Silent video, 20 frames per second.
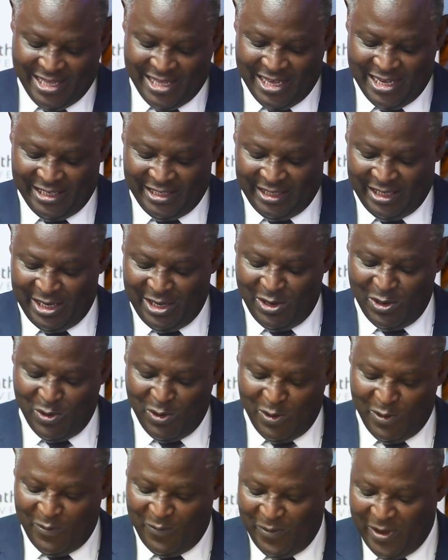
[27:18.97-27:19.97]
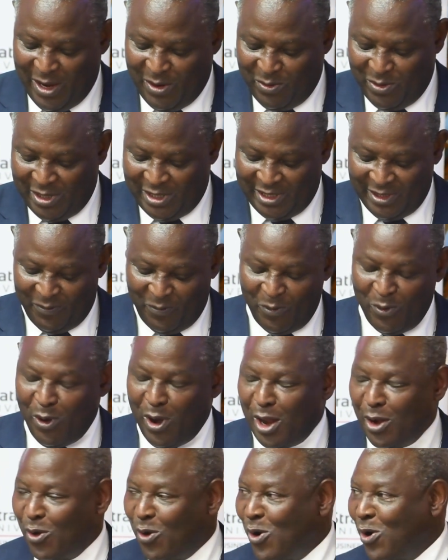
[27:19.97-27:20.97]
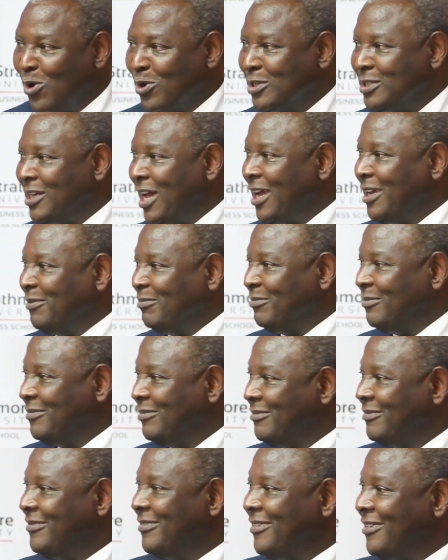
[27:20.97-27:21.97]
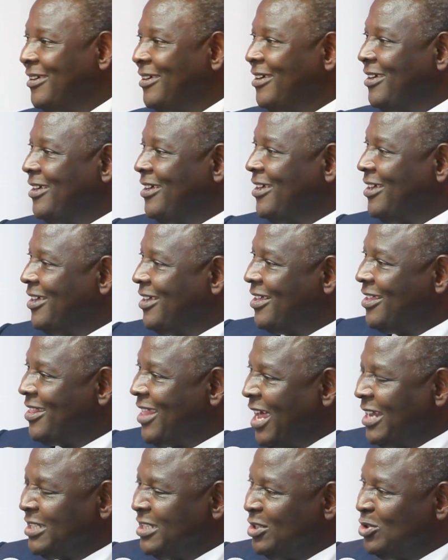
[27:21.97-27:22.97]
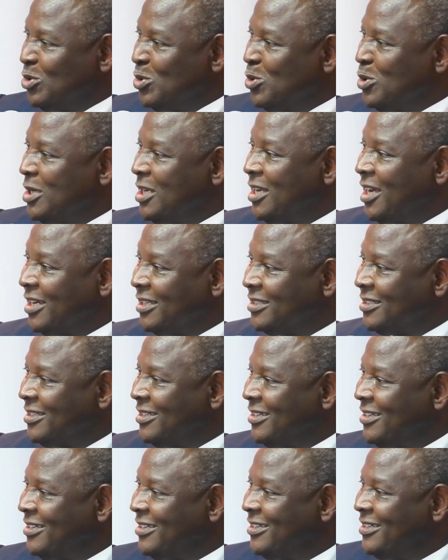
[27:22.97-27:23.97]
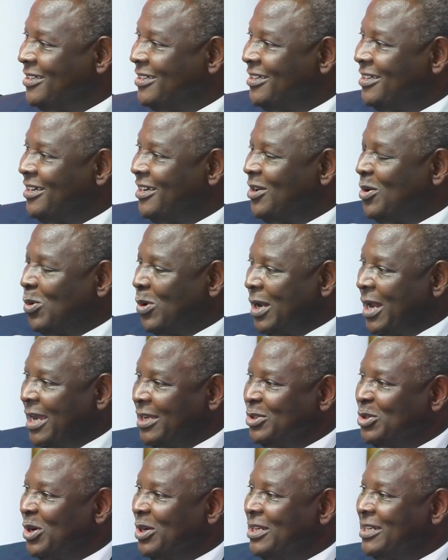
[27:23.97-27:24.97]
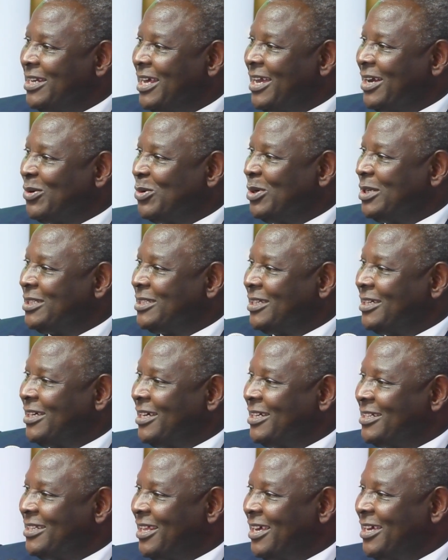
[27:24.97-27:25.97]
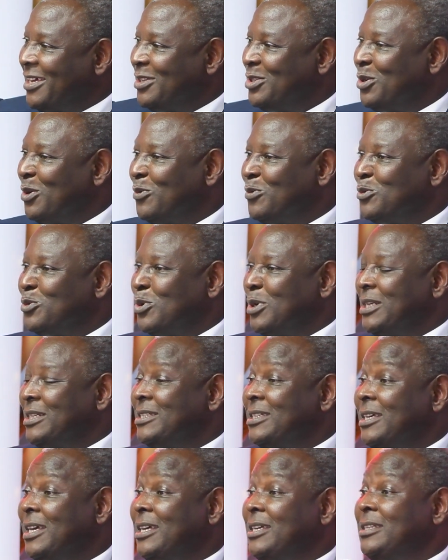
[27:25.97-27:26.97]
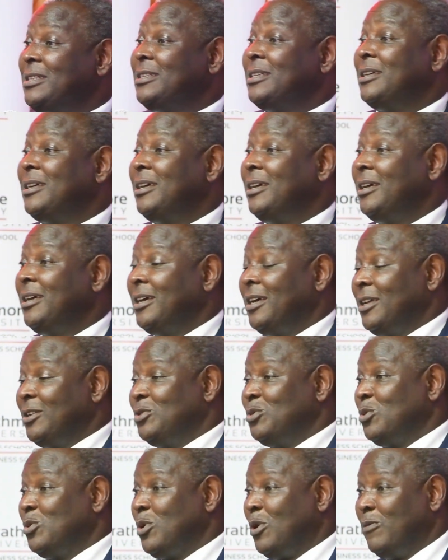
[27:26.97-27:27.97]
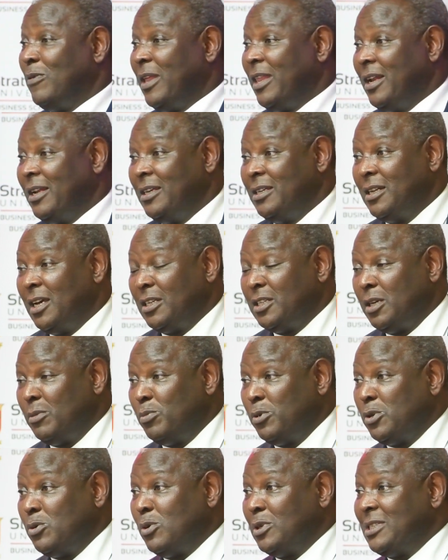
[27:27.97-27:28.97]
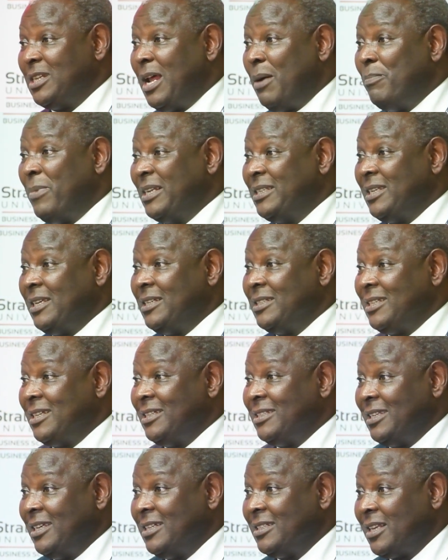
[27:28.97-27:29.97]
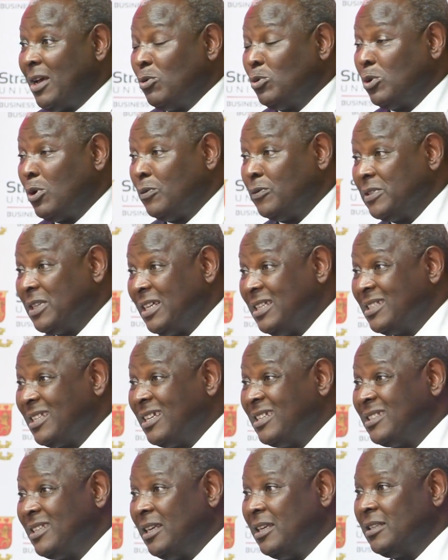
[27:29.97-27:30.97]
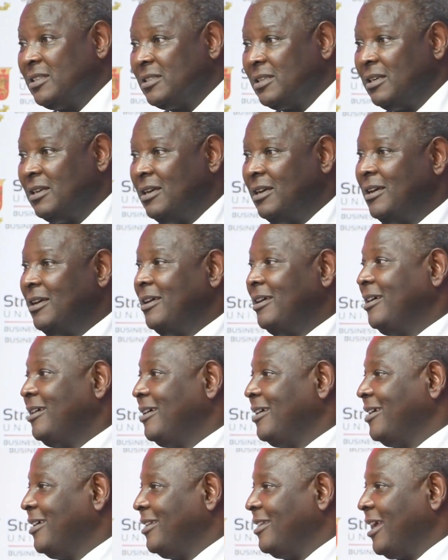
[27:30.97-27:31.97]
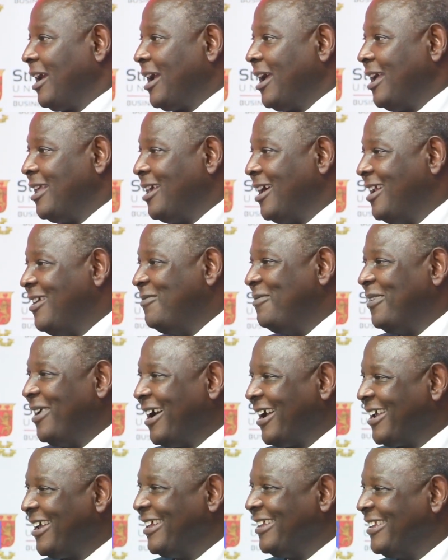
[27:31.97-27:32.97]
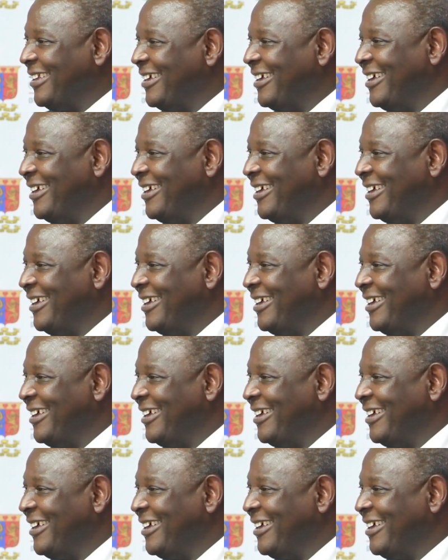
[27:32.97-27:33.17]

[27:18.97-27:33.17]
CEO of Equity for a long time, 32 years. When I joined Equity at the age of 28 and took over the leadership, it was number 66 out of 66 in the Kenyan market.